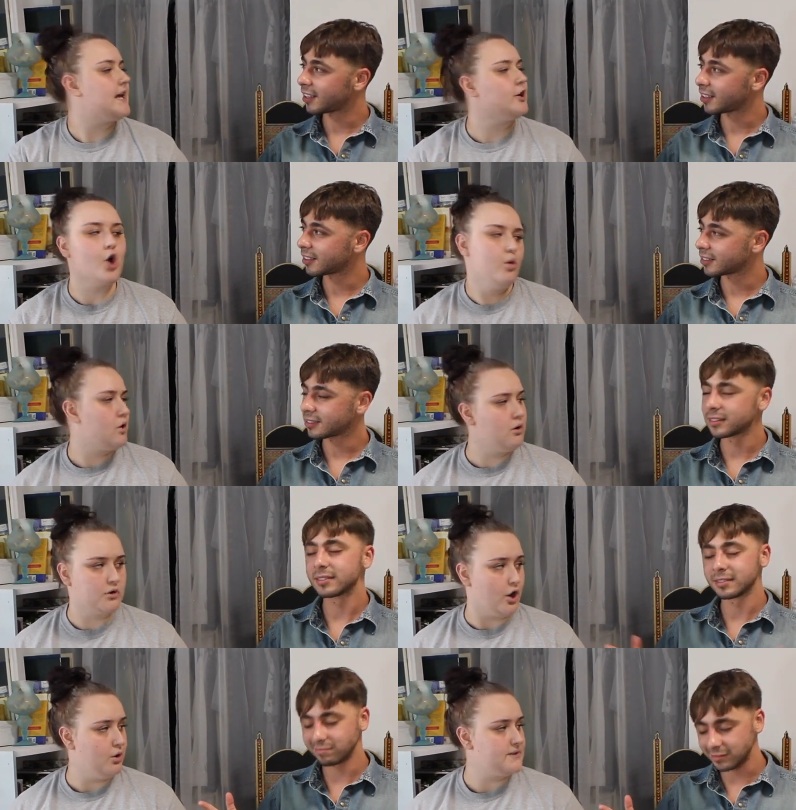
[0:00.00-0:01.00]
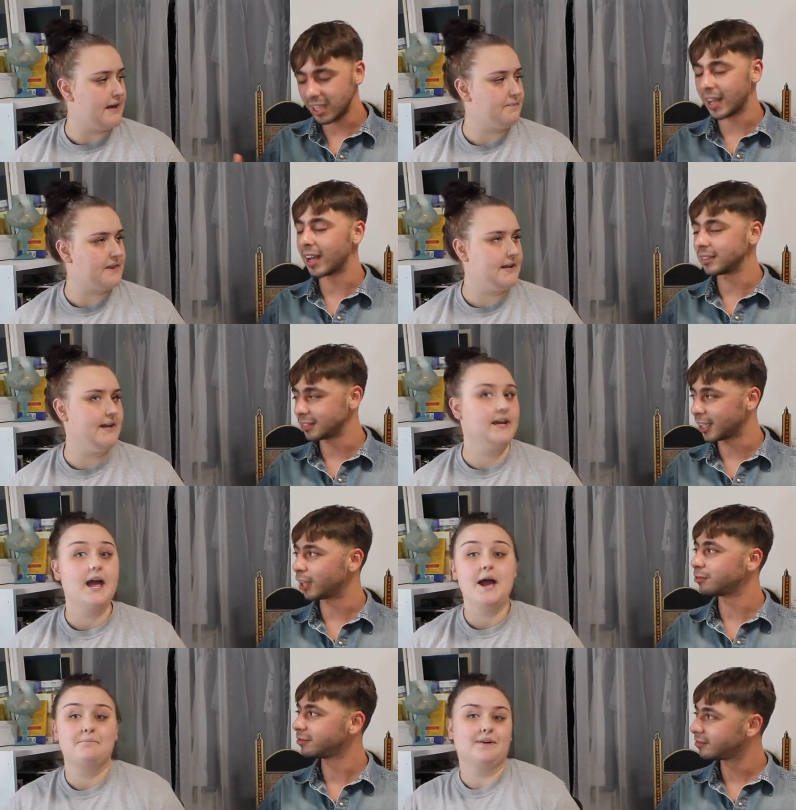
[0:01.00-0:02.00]
Speaker 1: like go go go type yeah, of thing.
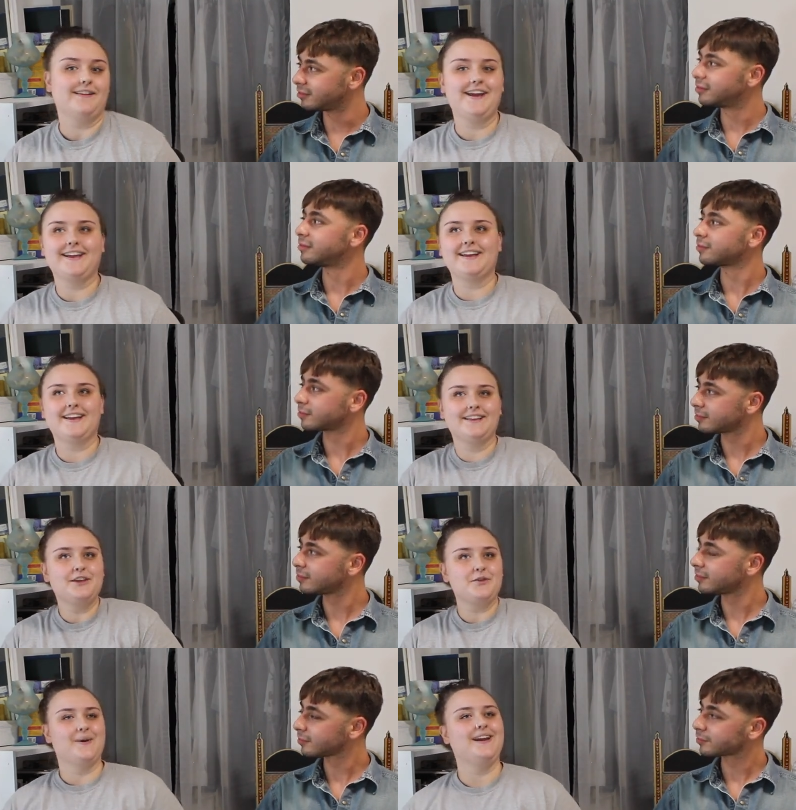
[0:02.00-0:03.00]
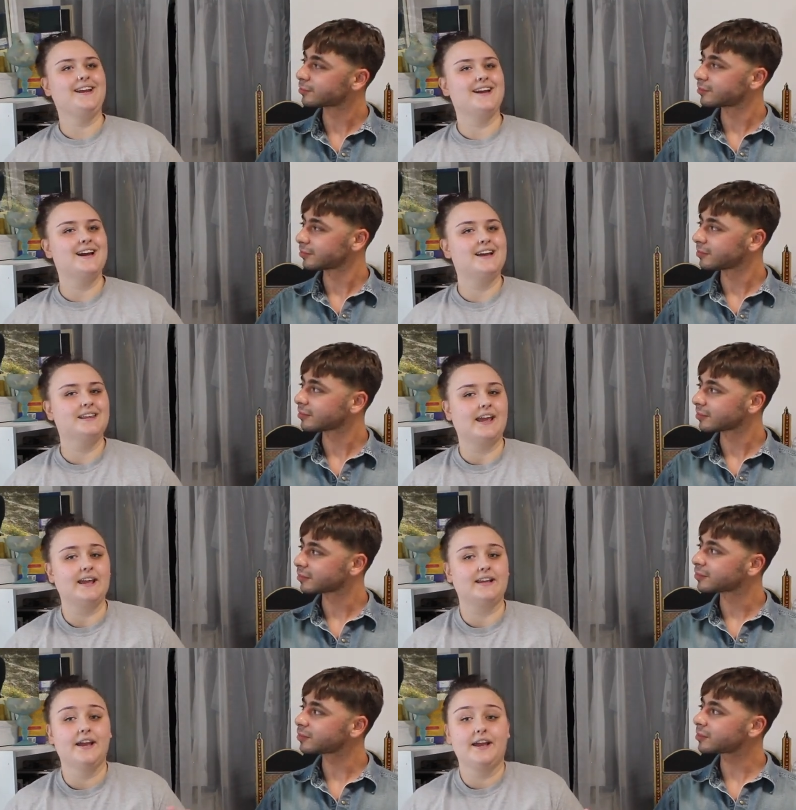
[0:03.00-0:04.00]
Yeah. But like in Lithuania,
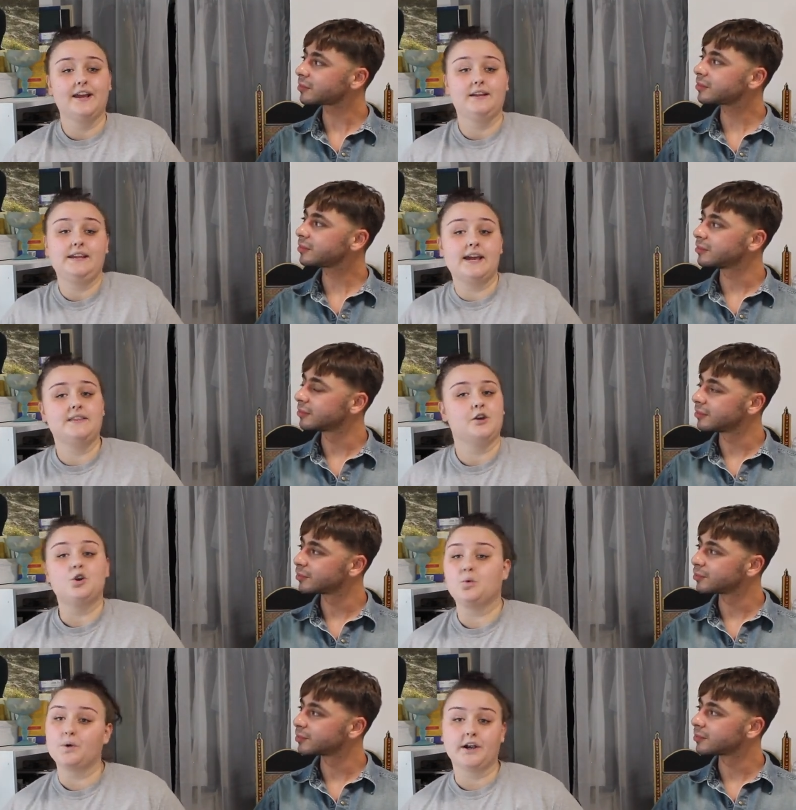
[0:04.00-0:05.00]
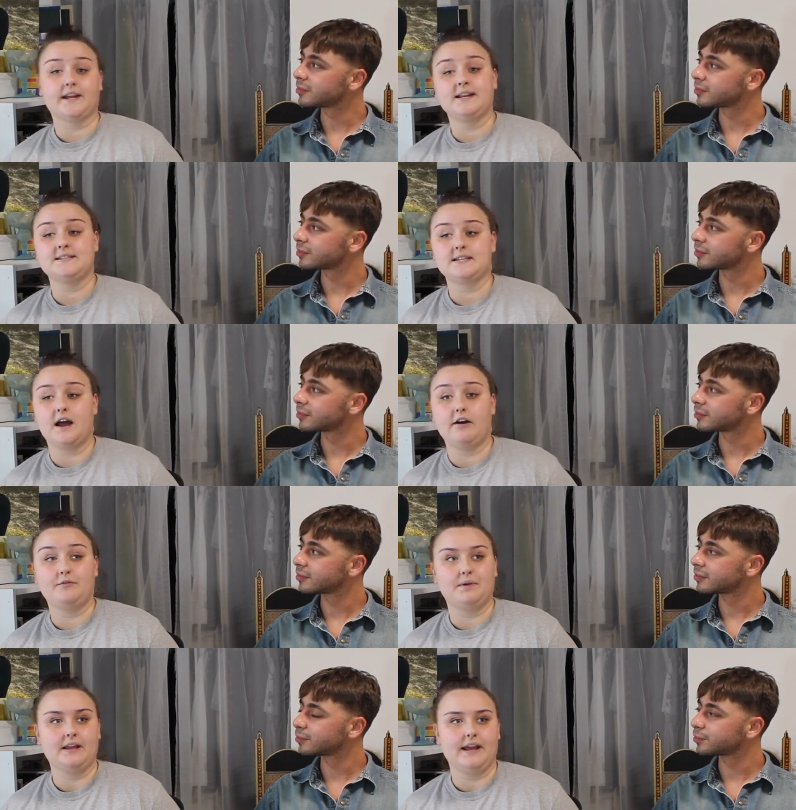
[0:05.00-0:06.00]
like yeah, they go to work and
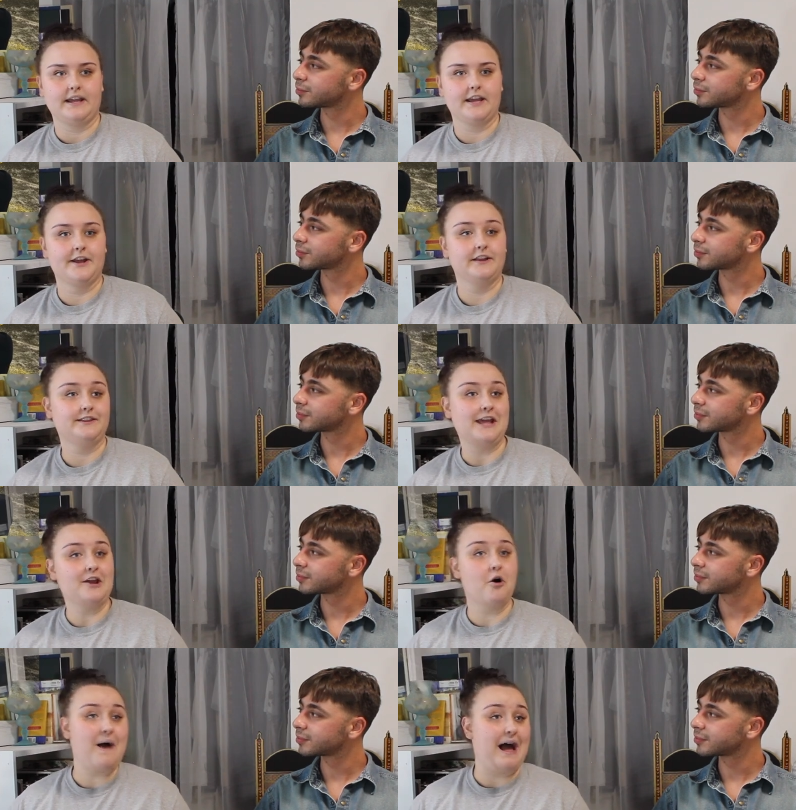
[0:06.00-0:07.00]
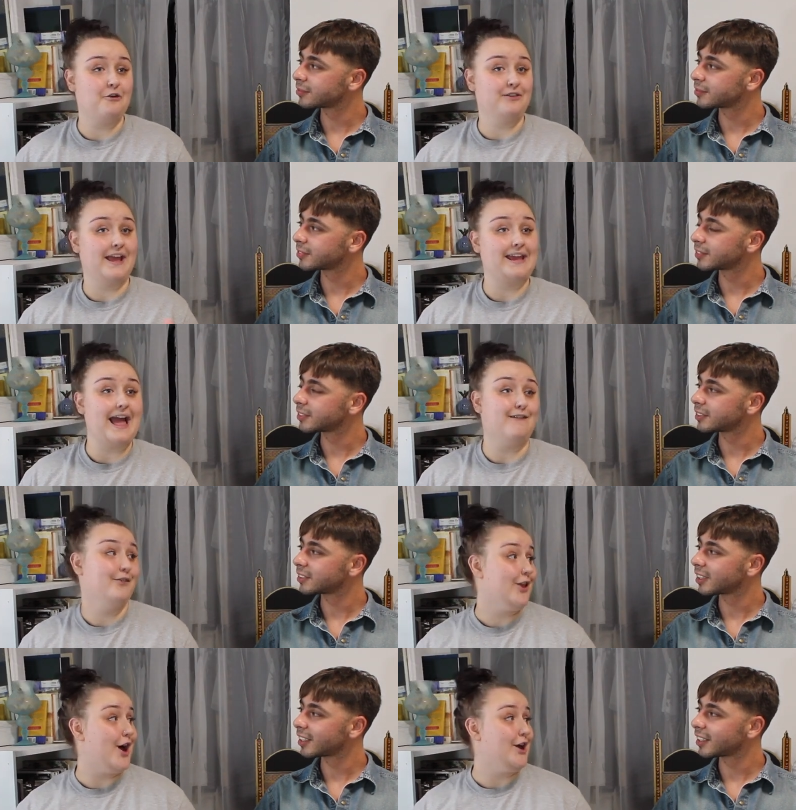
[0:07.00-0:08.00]
stuff, but like they go out and like
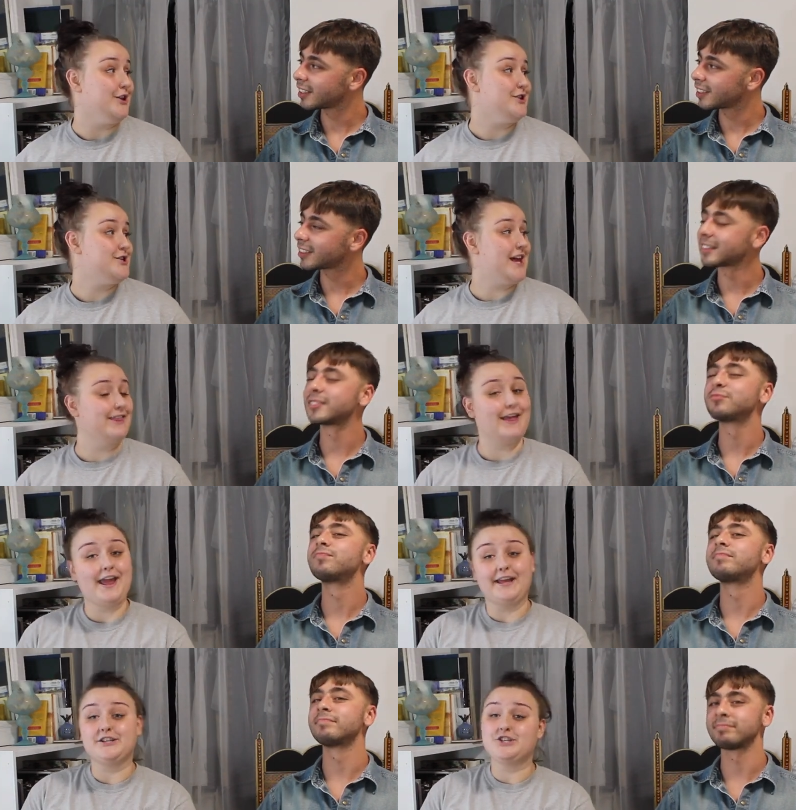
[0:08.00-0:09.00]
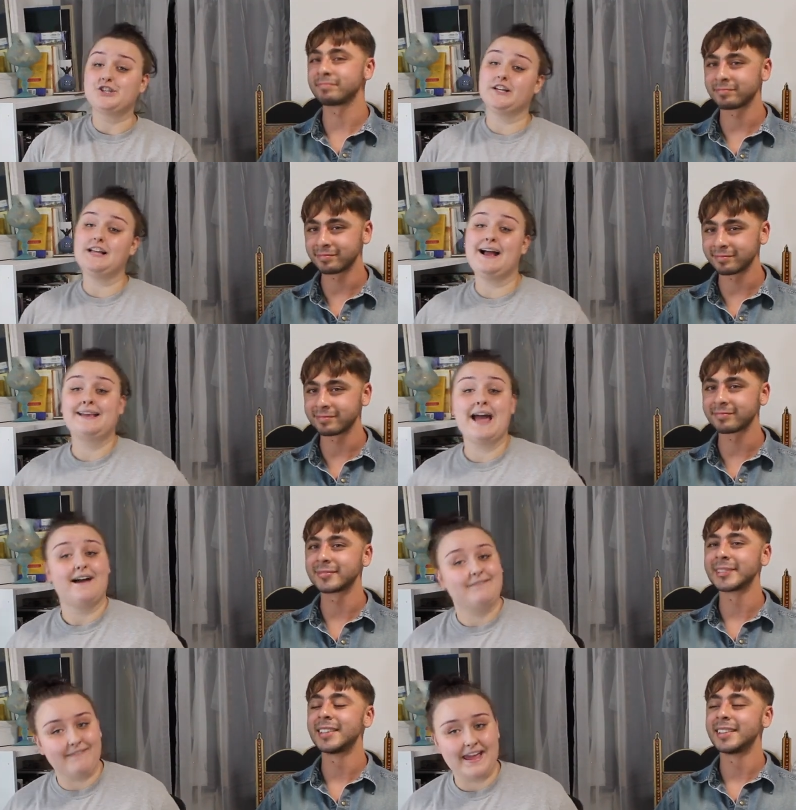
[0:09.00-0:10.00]
have lunch and like just chill at mm.
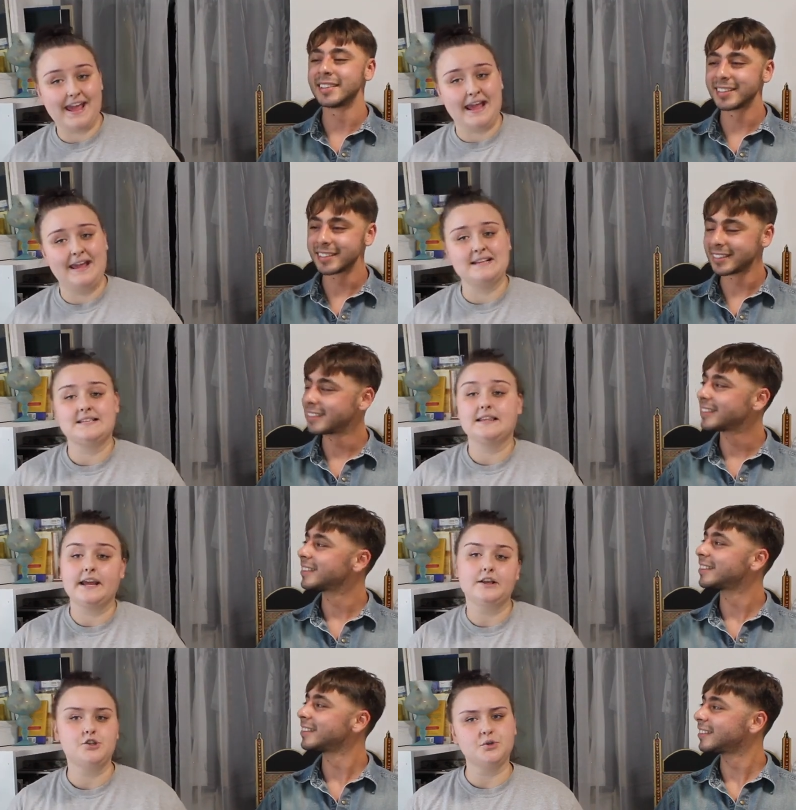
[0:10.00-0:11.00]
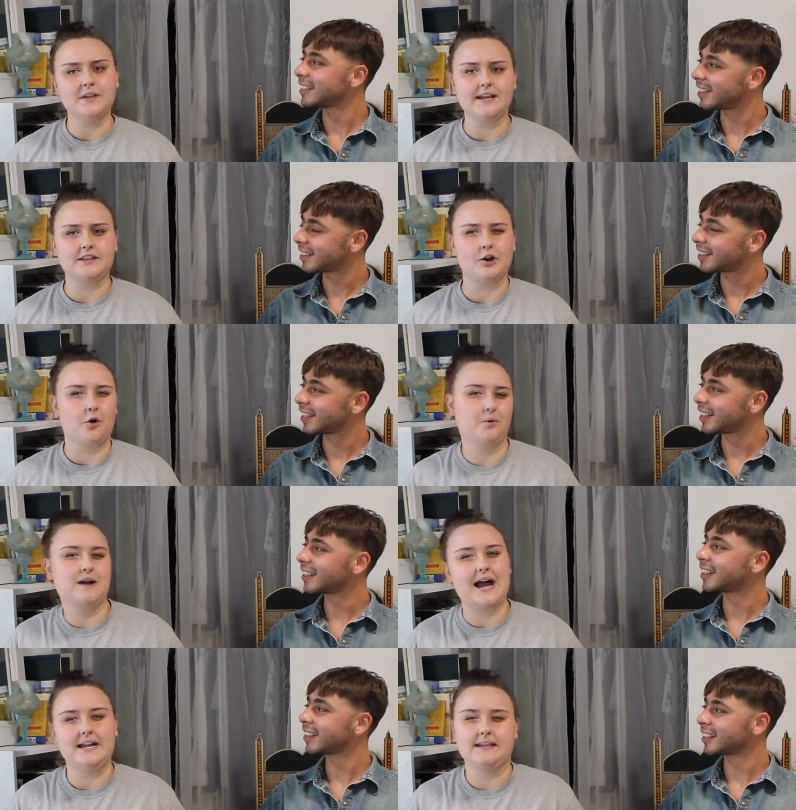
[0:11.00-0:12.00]
cafes and like do like their own
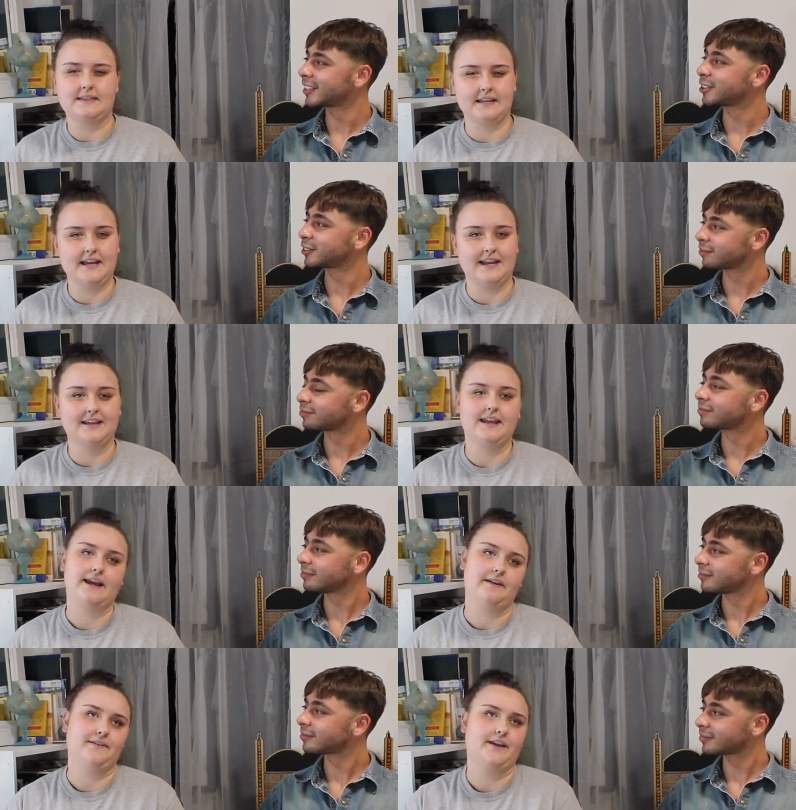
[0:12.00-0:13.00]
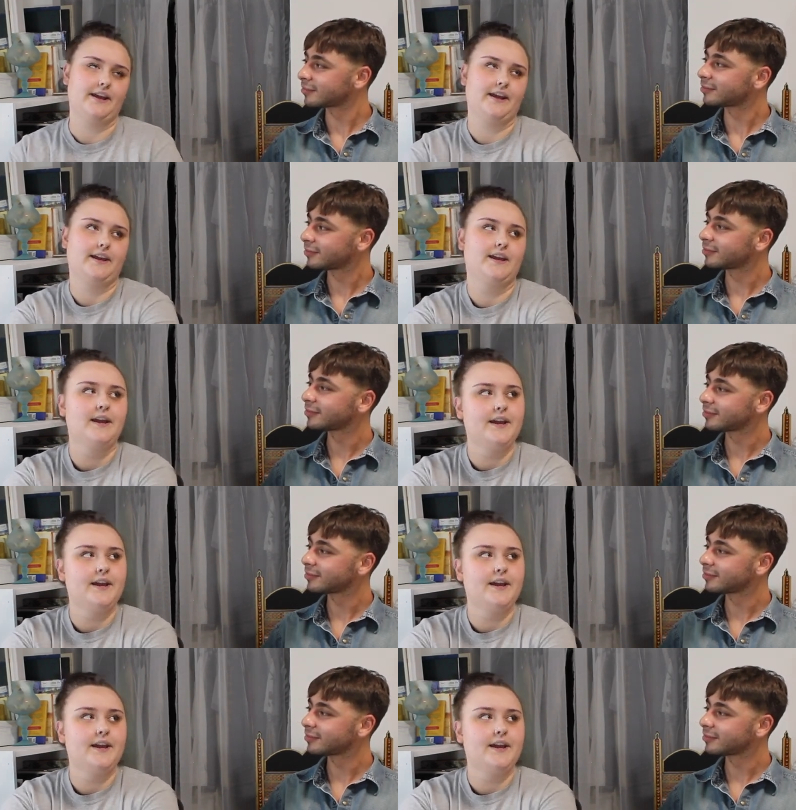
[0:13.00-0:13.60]
kind of thing. Like I feel like